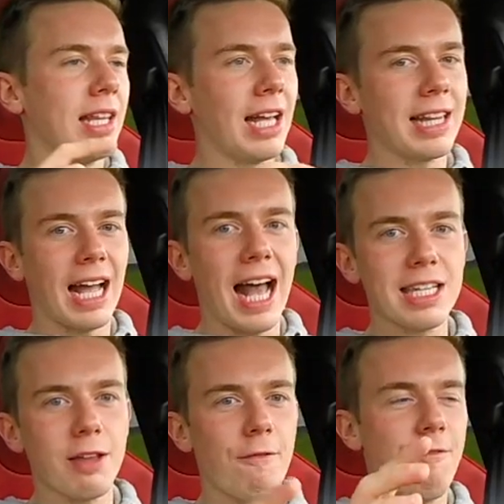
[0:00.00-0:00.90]
that
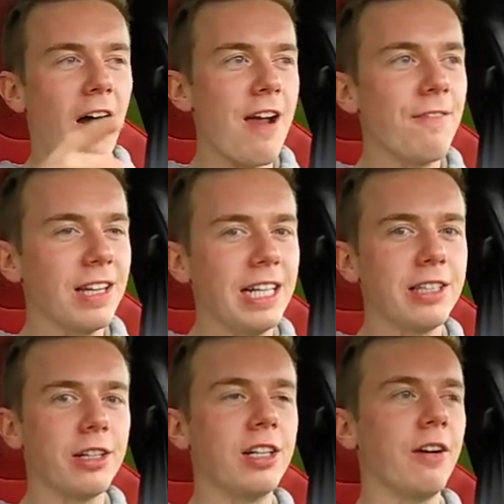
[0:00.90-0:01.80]
has a
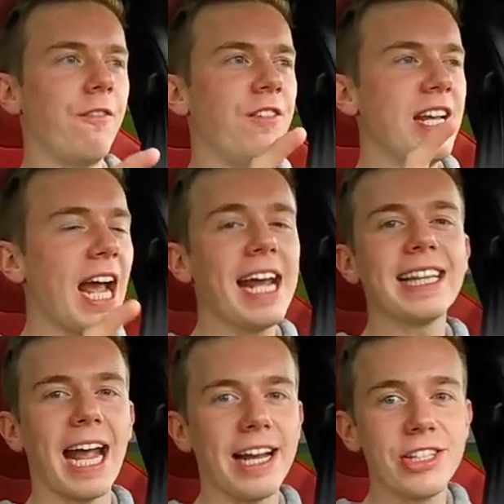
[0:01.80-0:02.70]
5-liter
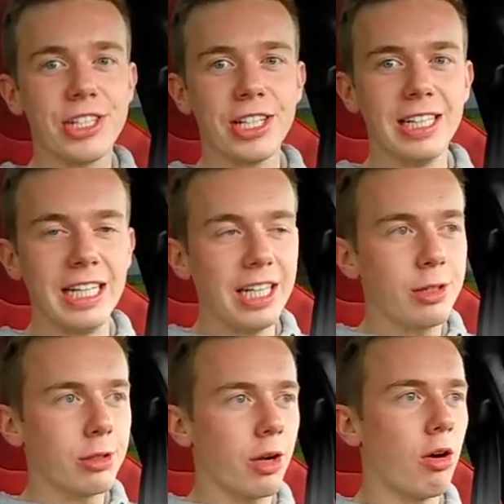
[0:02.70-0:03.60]
V8 engine
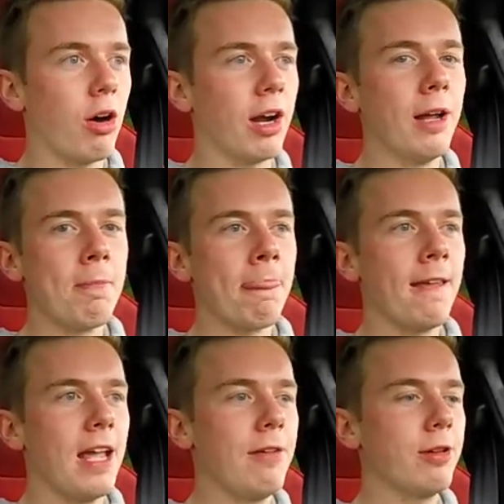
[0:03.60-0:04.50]
into the car.
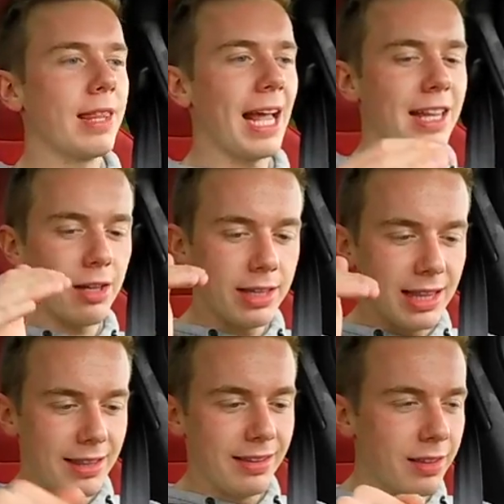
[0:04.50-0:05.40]
If you take the
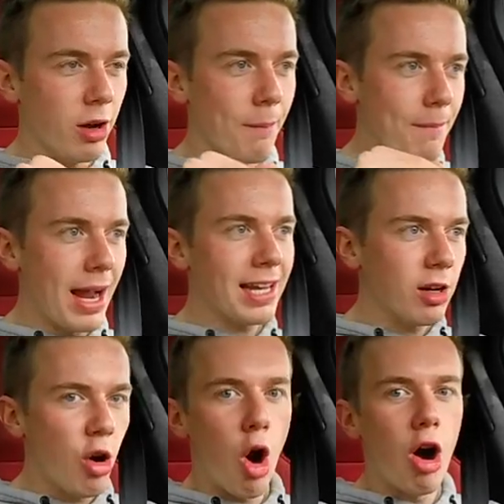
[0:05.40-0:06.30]

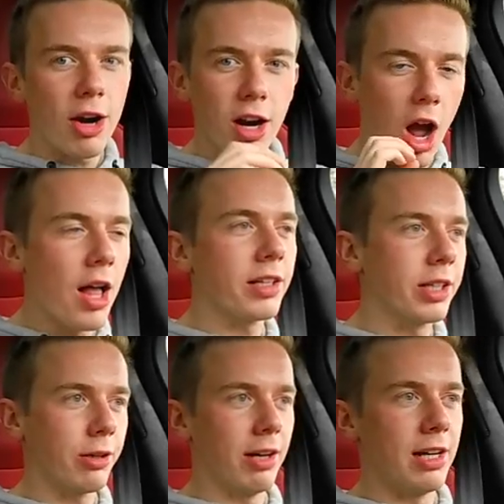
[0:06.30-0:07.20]
main car
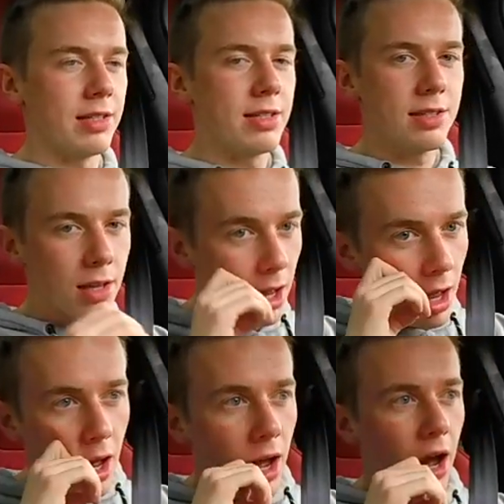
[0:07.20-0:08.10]
concurrents
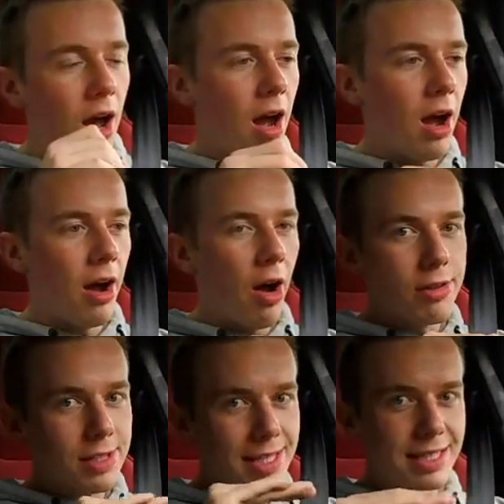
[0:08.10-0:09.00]

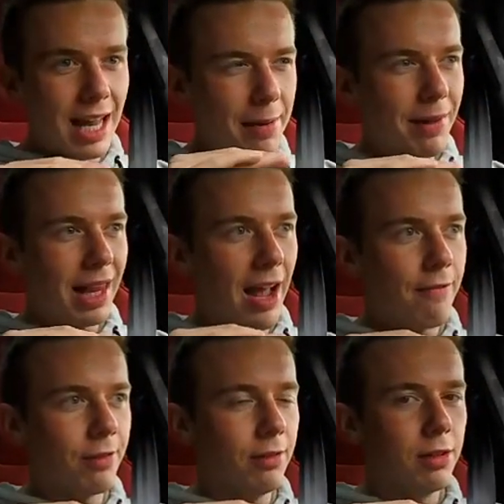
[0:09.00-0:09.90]
on the same
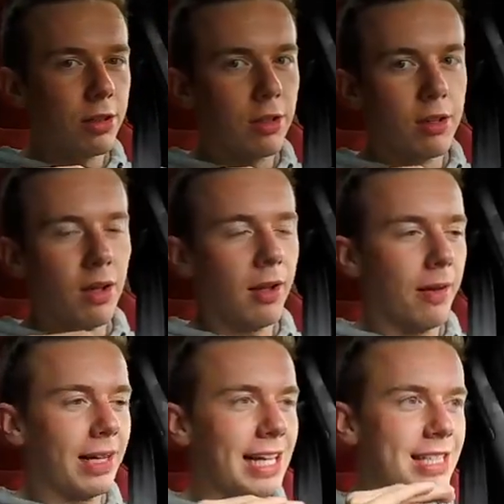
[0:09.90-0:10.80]
level,
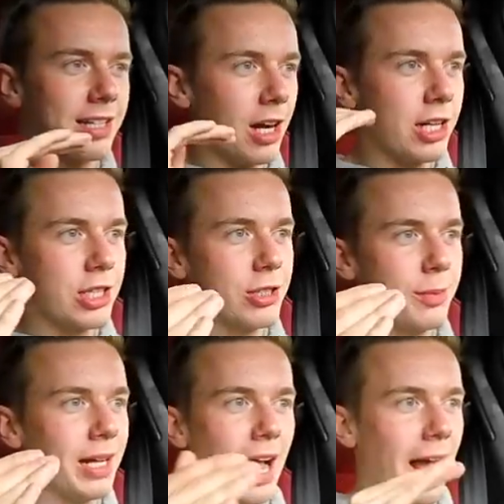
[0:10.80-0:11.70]
it's going to
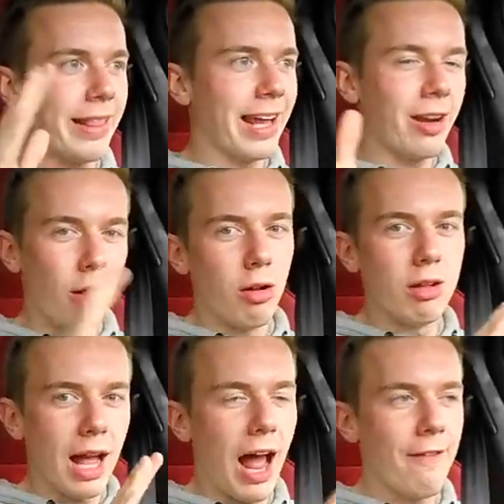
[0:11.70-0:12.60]
be, they
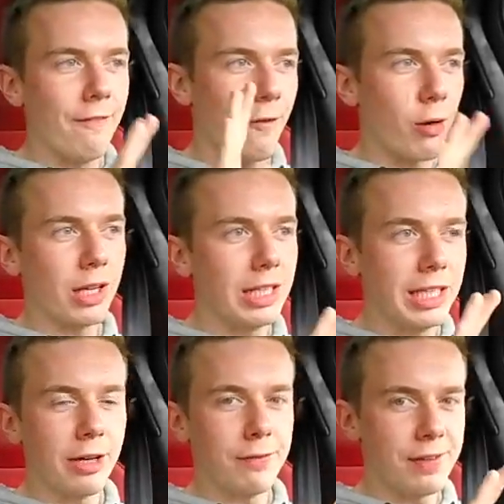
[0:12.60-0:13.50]
all have
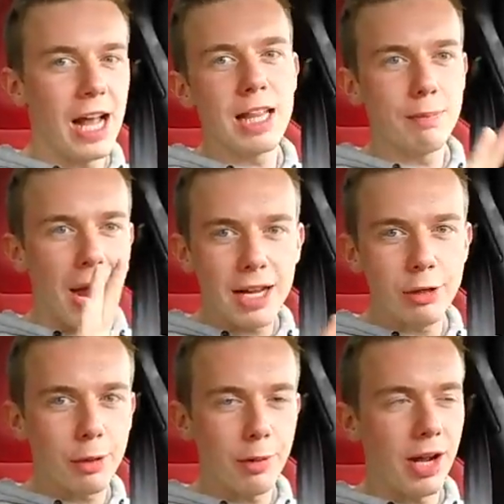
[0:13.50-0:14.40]
4-liter V8 biturbo